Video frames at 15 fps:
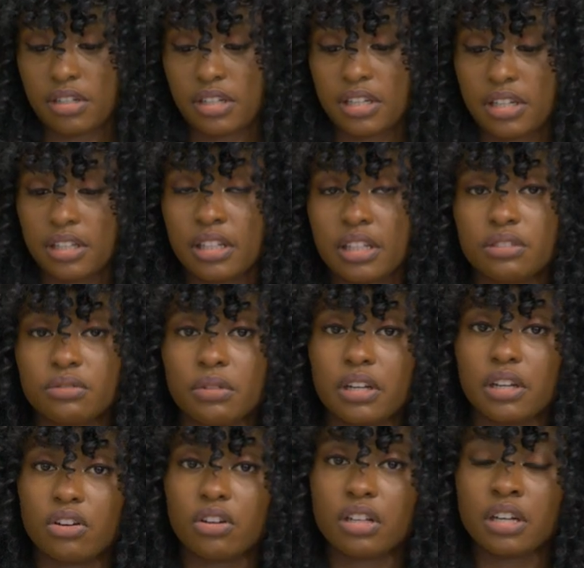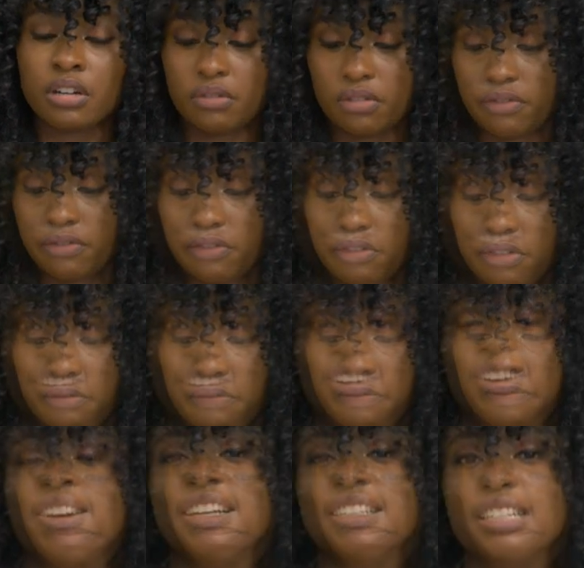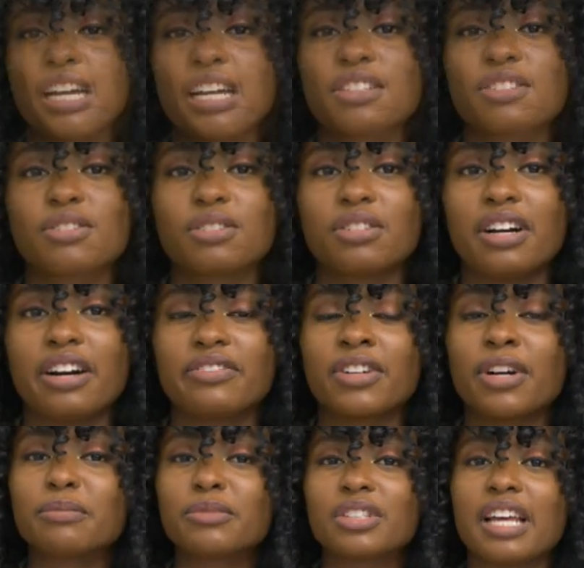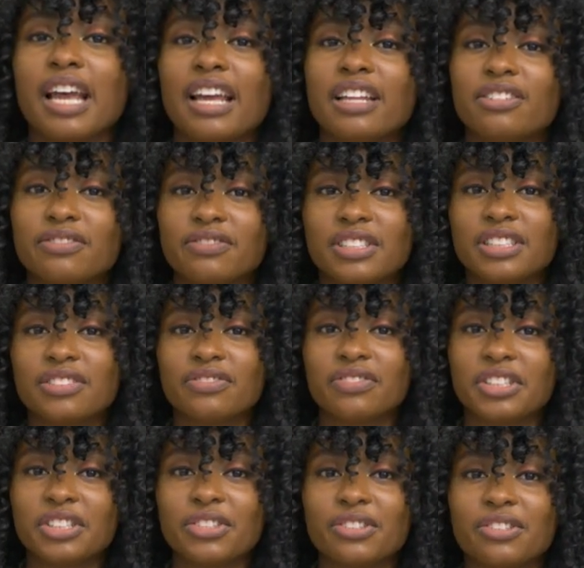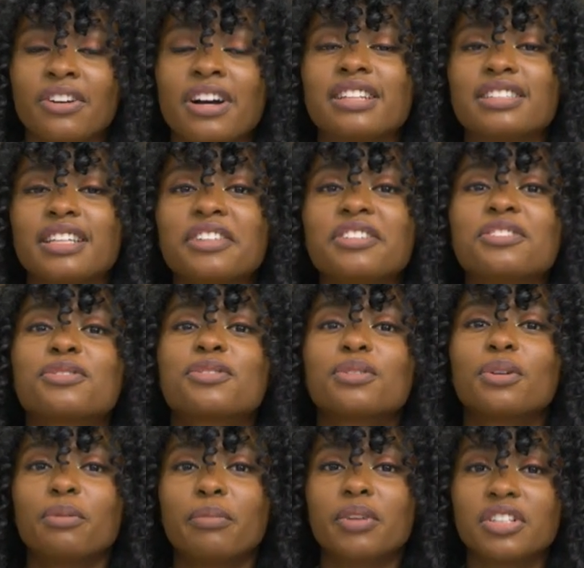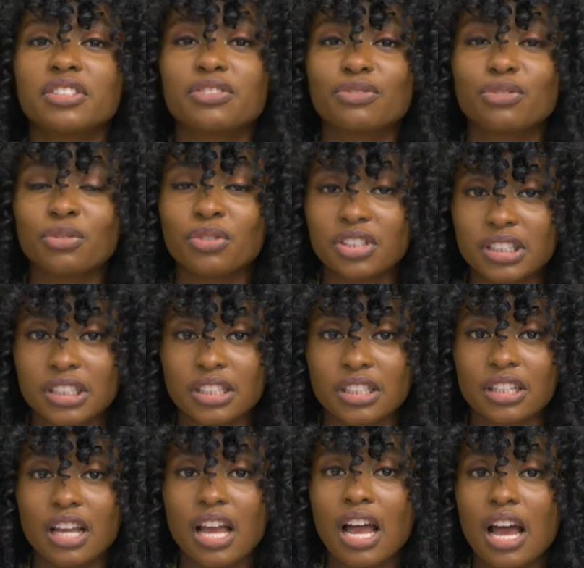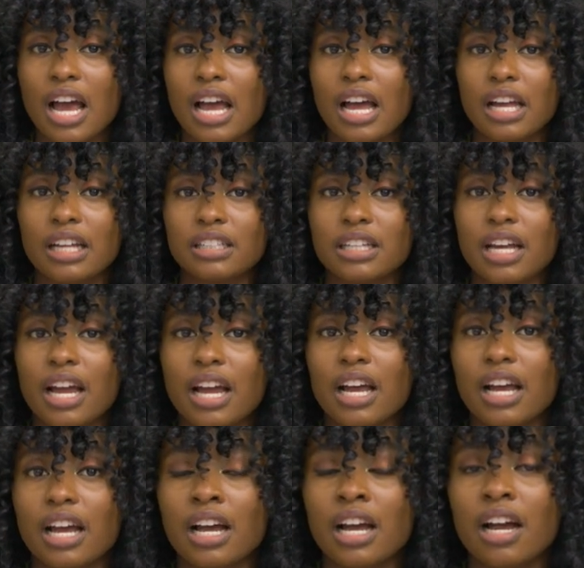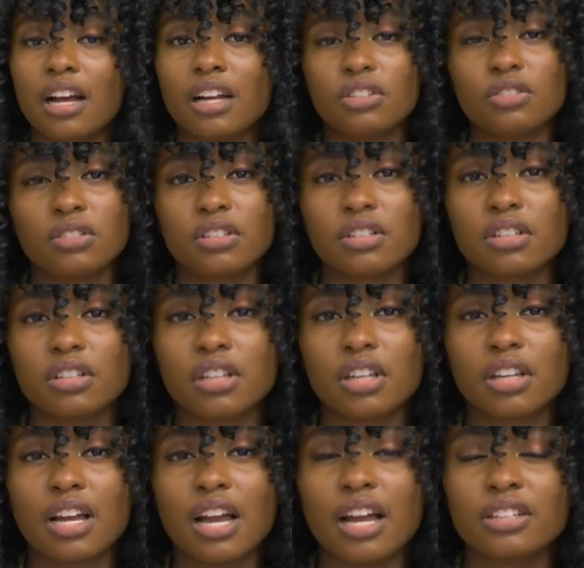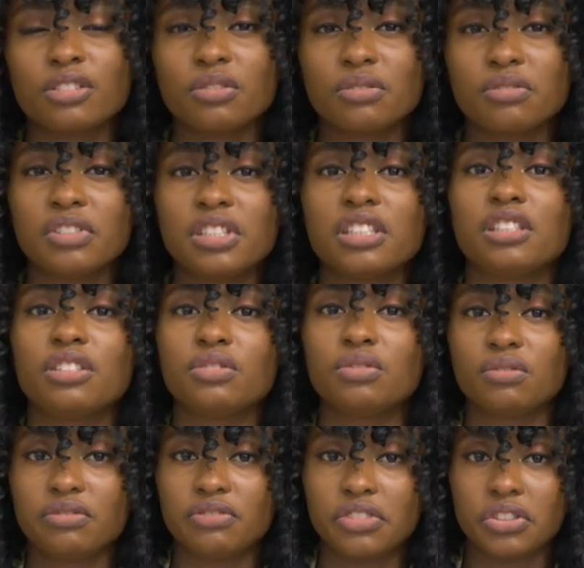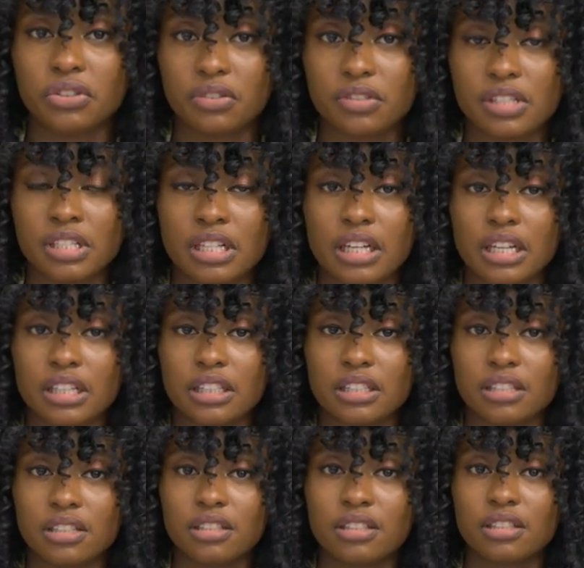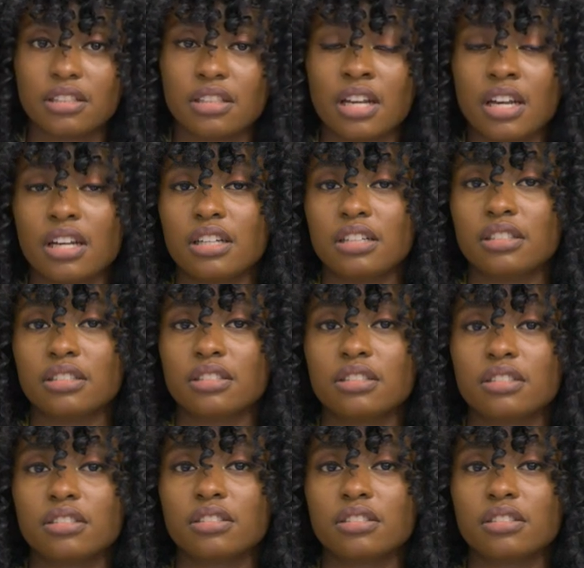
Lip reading: Yeah, that's where I got that one from. Alright guys, so I've come to the end of this video, and thank you so much for watching. And I don't really do videos like this, and